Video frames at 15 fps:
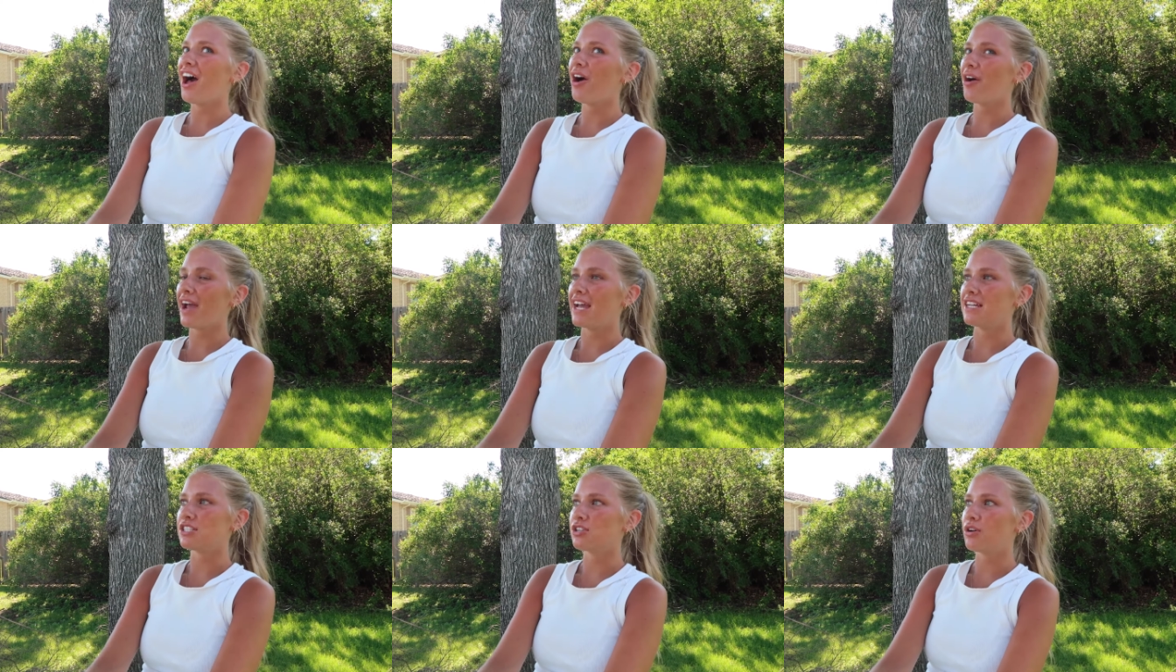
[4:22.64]

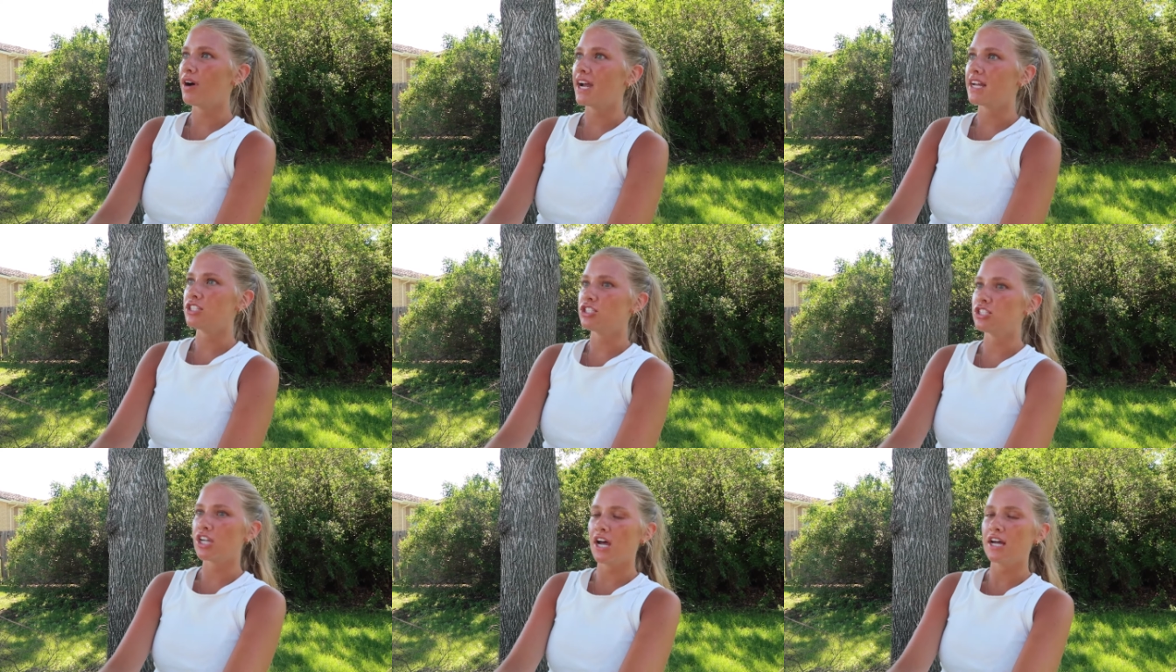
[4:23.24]
Okay, so I
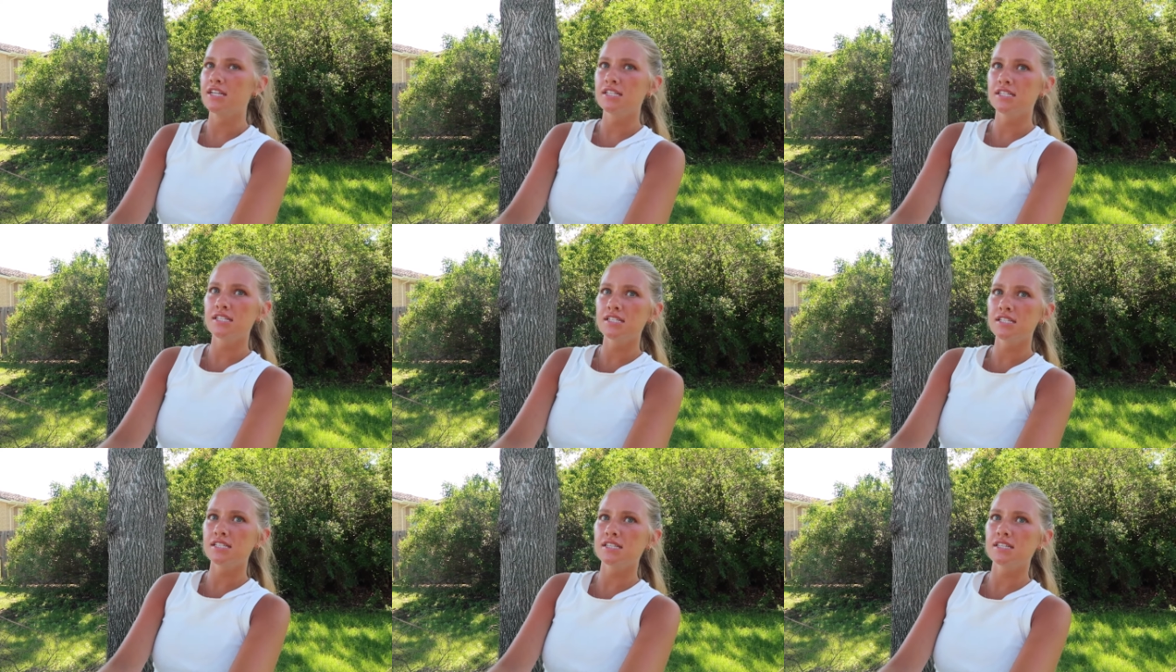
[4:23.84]

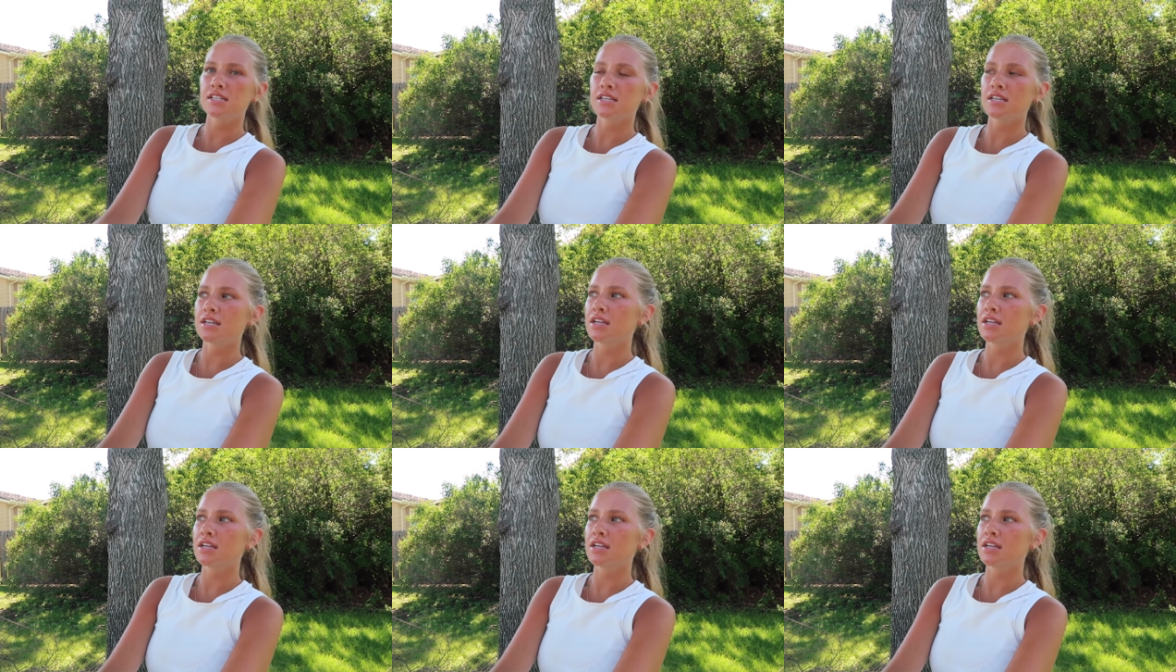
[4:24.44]
just,